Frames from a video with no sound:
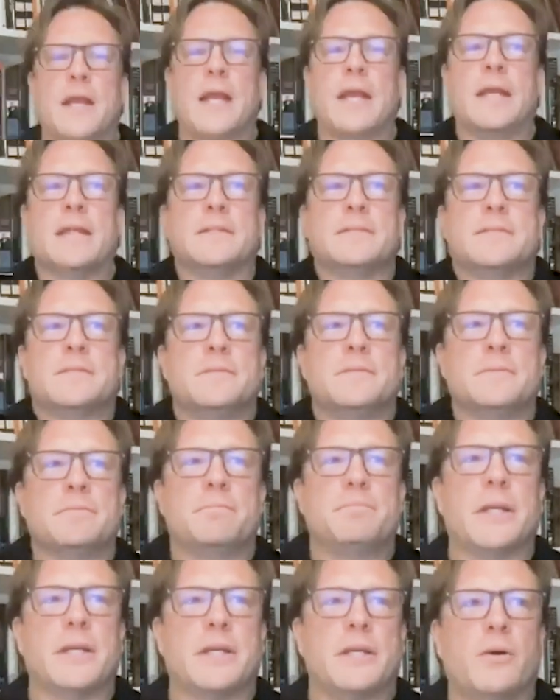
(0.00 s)
And
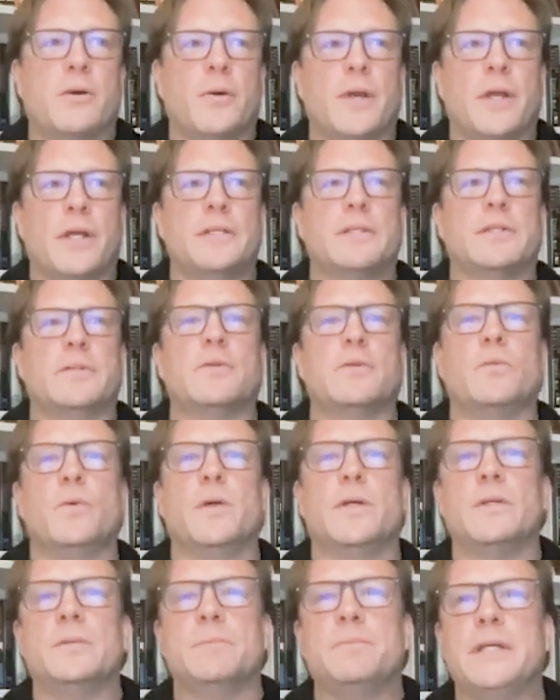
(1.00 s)
Bitcoin
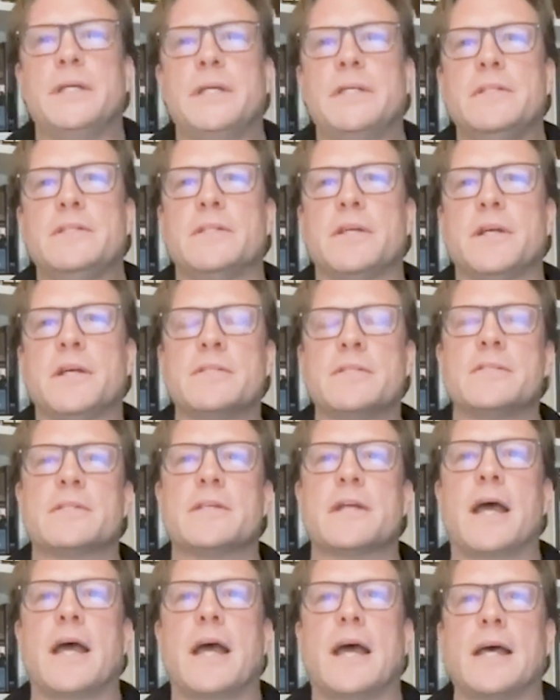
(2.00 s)
will be just
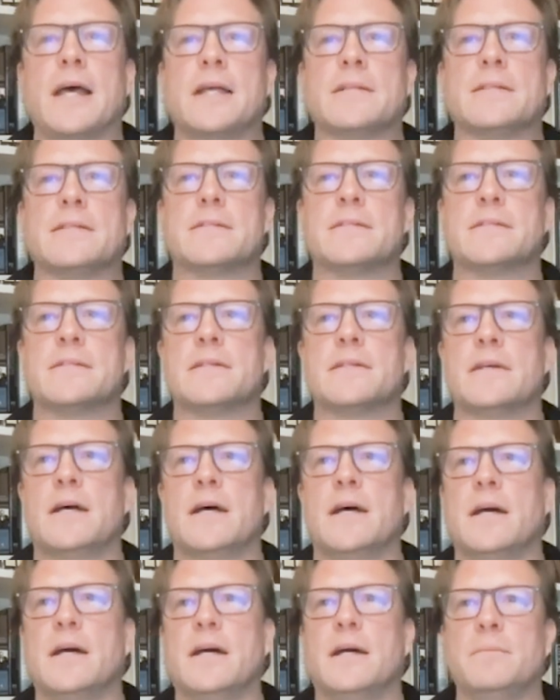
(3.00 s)
as
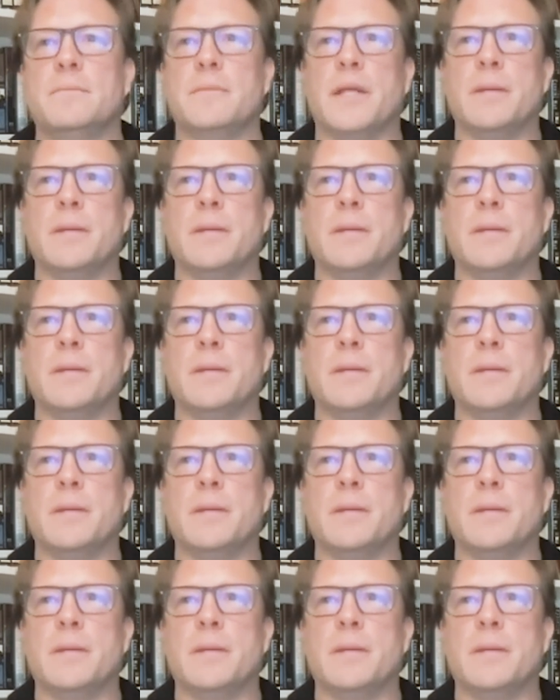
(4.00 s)
um,